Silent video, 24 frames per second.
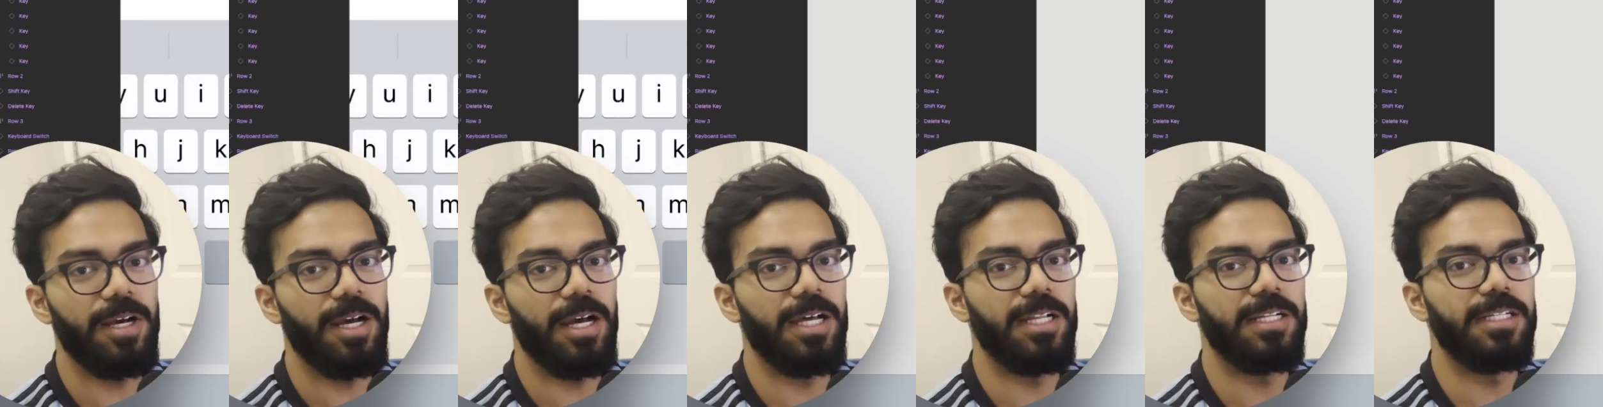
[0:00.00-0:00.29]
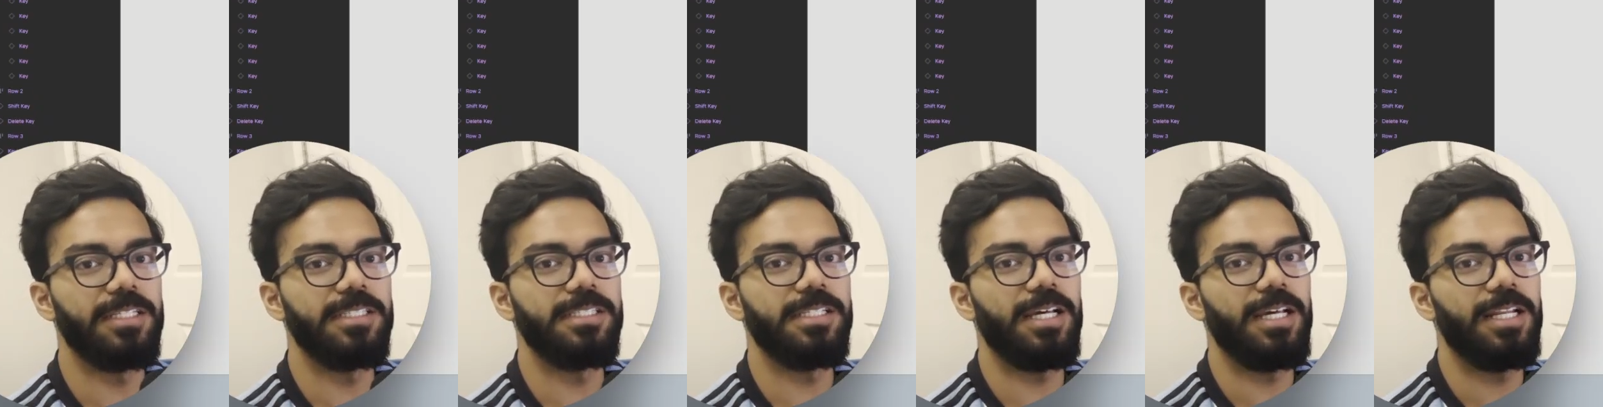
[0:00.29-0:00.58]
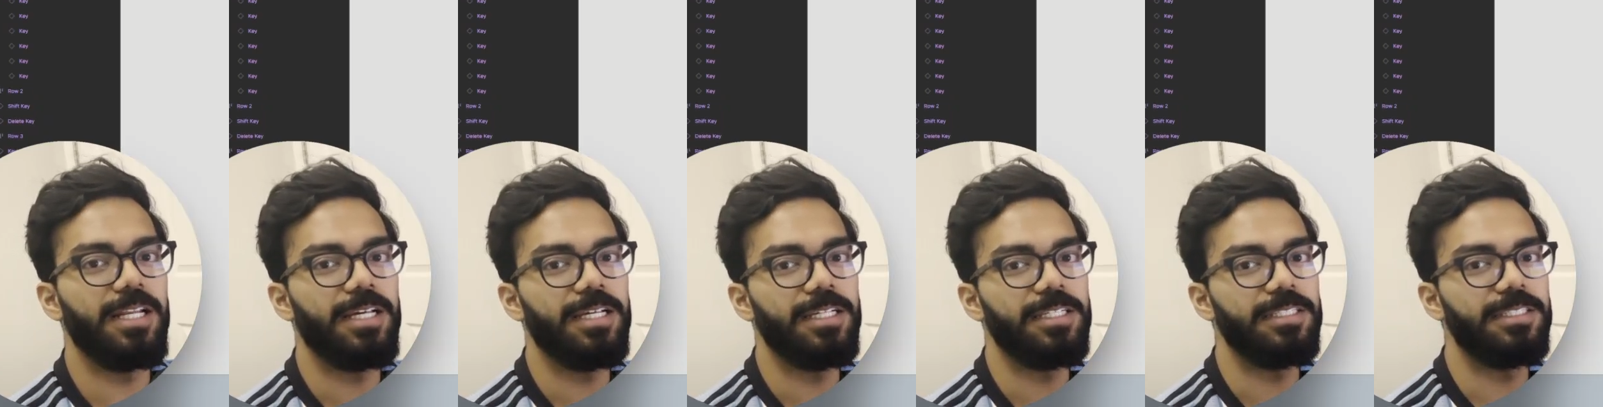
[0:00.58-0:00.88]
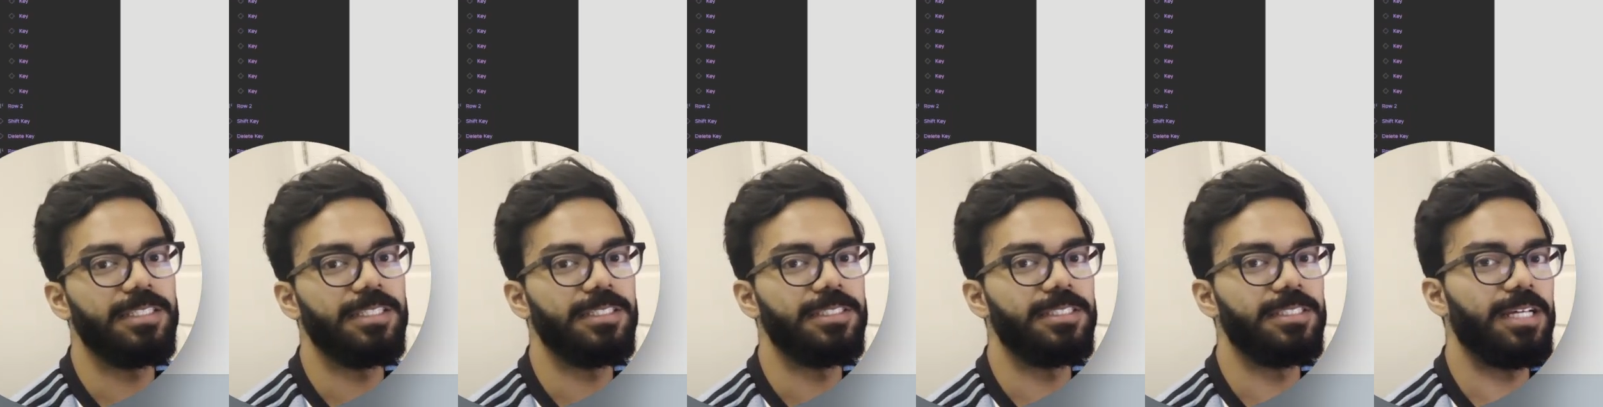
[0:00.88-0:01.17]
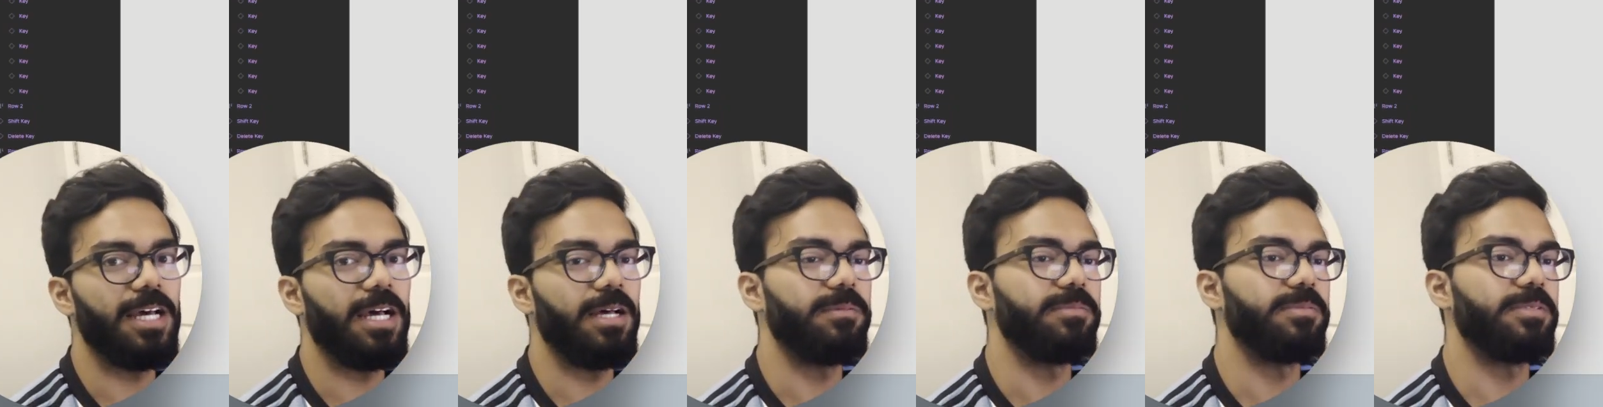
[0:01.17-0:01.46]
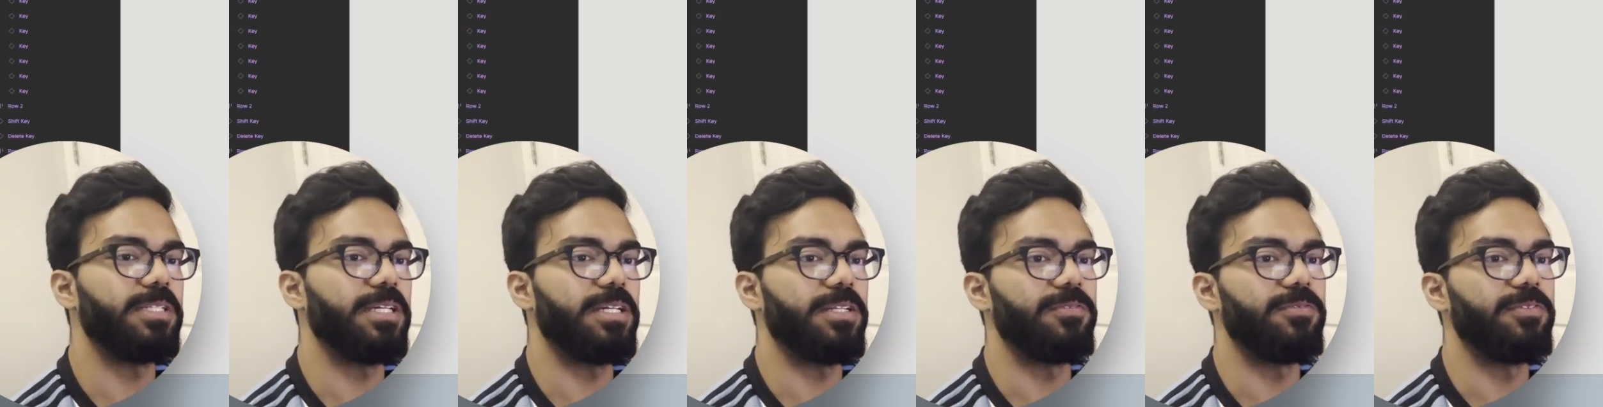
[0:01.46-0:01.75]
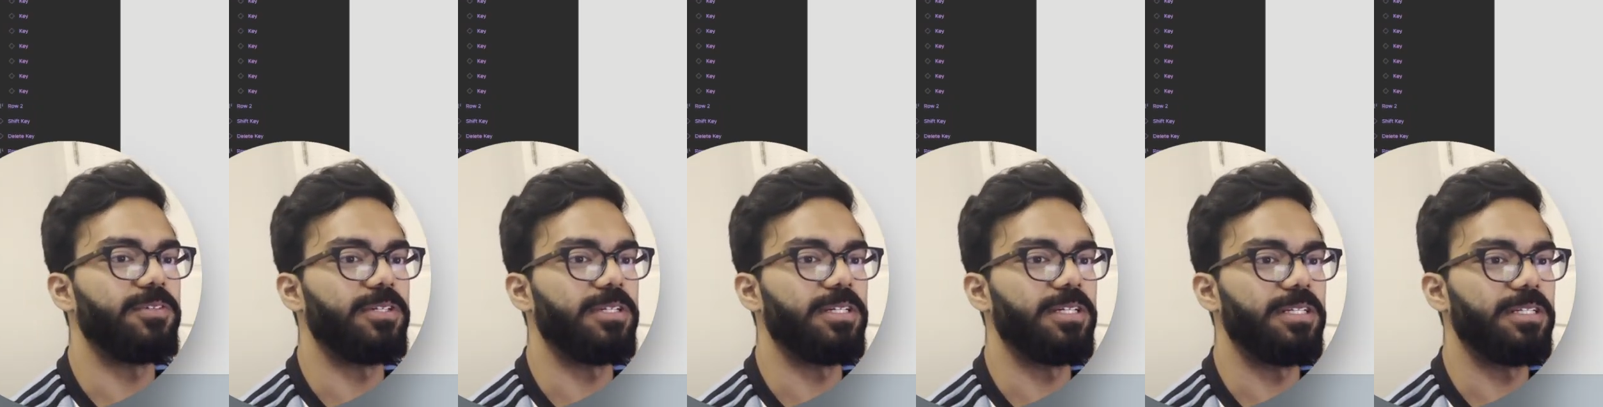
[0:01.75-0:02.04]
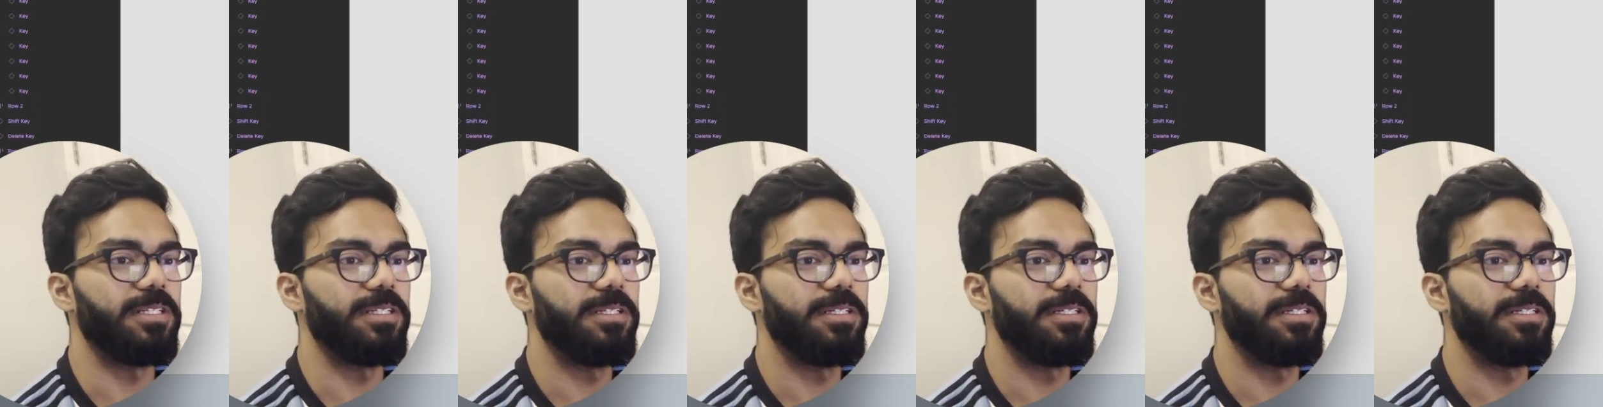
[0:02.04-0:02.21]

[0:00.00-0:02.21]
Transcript: and designing the tap state for it.